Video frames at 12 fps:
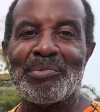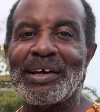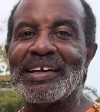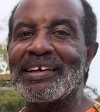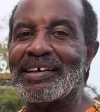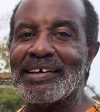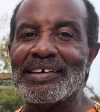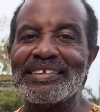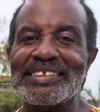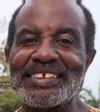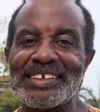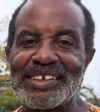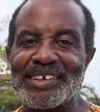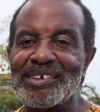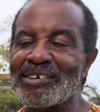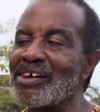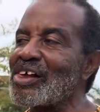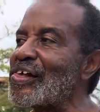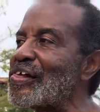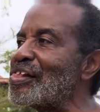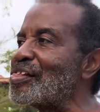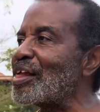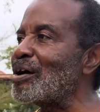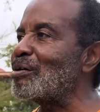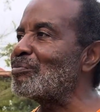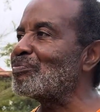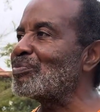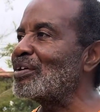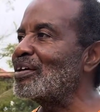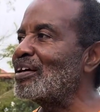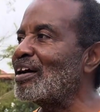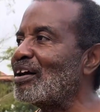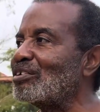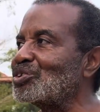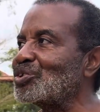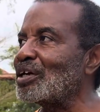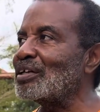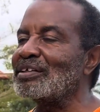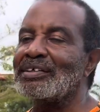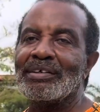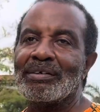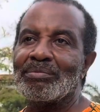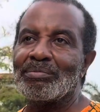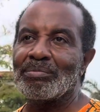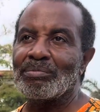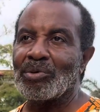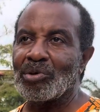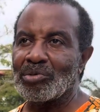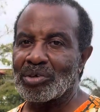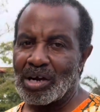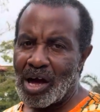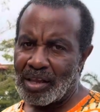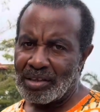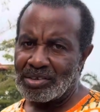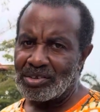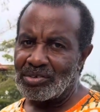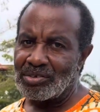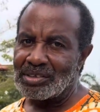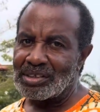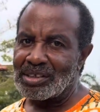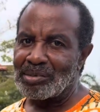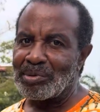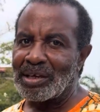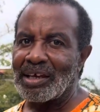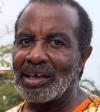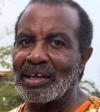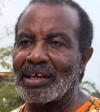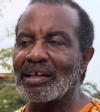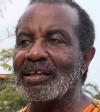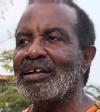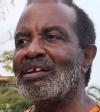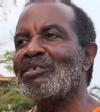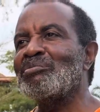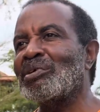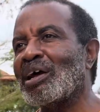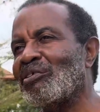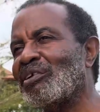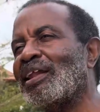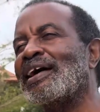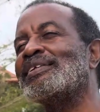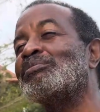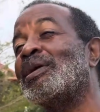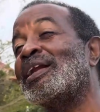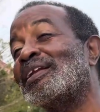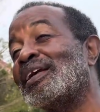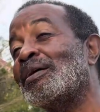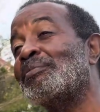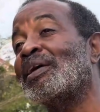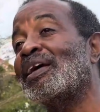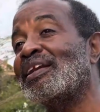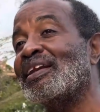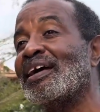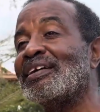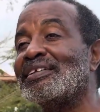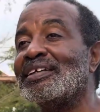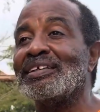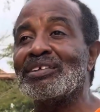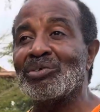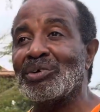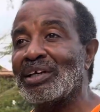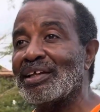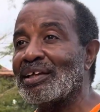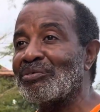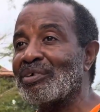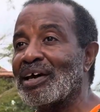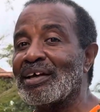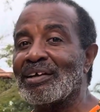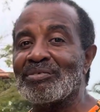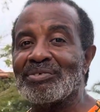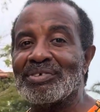the goods, and I was trying to deal more with college students in the beginning. I realized by the time they get 19, 20, they've kind of,